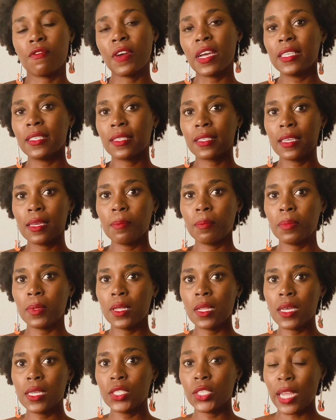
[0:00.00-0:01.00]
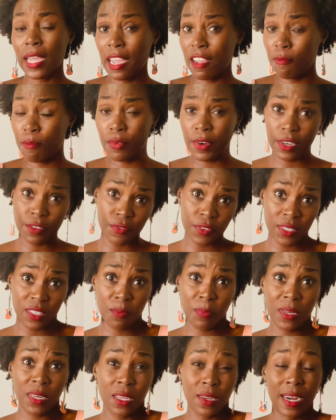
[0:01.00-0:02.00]
I skip lunch, I have breakfast
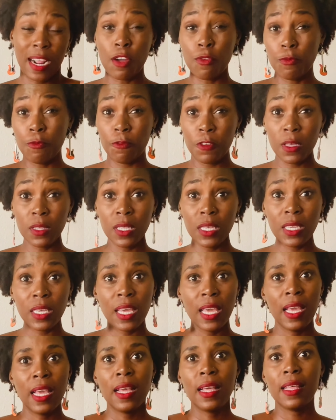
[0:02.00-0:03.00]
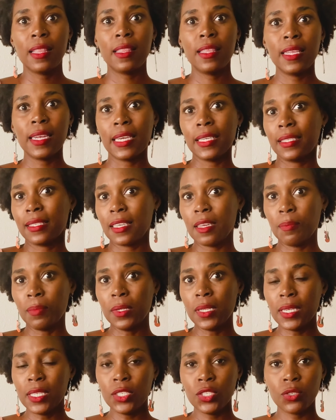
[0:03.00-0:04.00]
depending on how I'm feeling. Then I skip
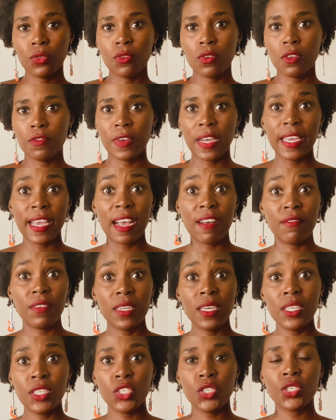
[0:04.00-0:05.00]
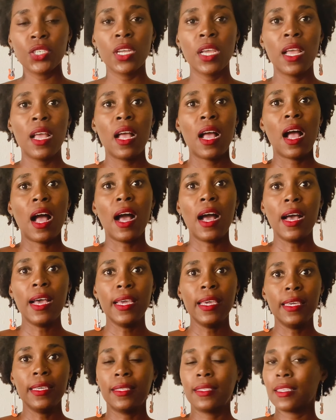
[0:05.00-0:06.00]
lunch or if I have lunch,
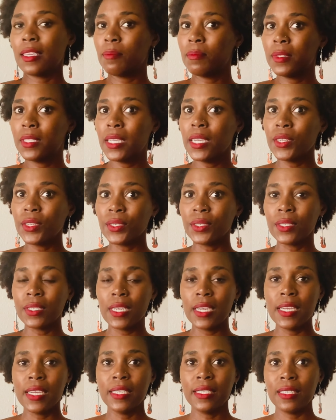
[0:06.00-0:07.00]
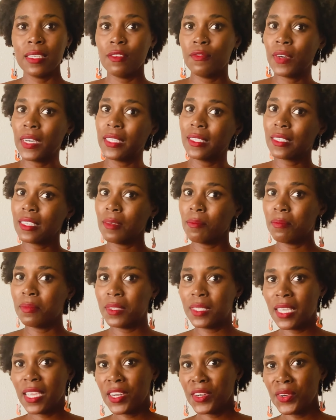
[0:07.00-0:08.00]
I skip dinner. And if I skip
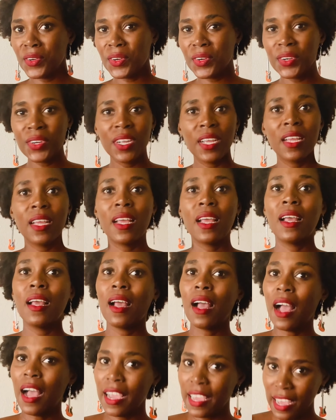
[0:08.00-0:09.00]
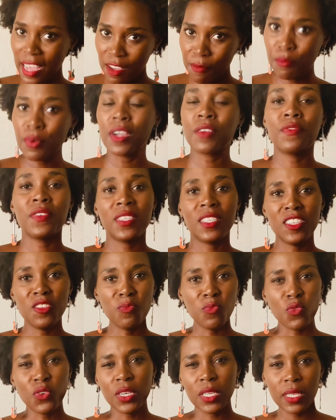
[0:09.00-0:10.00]
dinner, I have breakfast in the
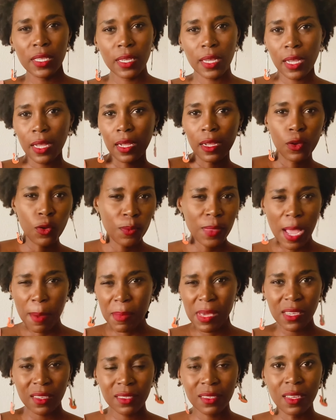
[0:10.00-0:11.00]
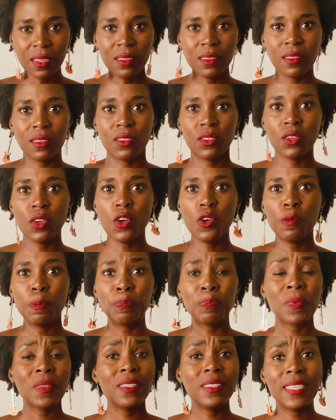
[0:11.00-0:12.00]
morning. I hope that makes sense. So
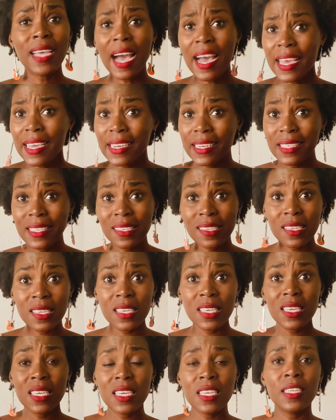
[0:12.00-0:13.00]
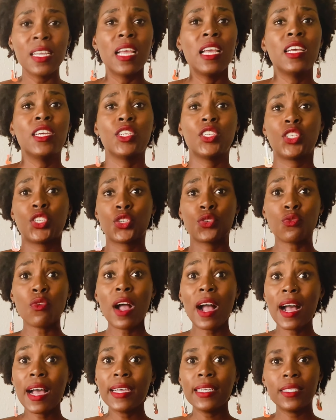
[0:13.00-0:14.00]
diet is key.
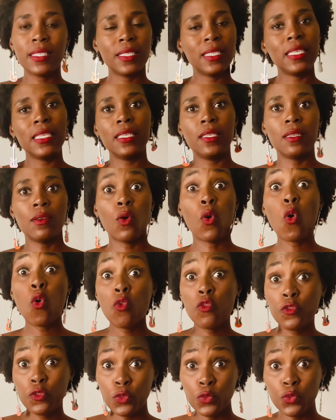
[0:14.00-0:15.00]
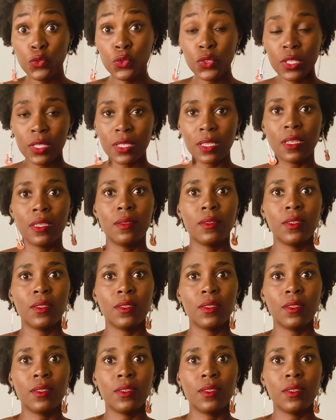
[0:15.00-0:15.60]
Try to eat whole foods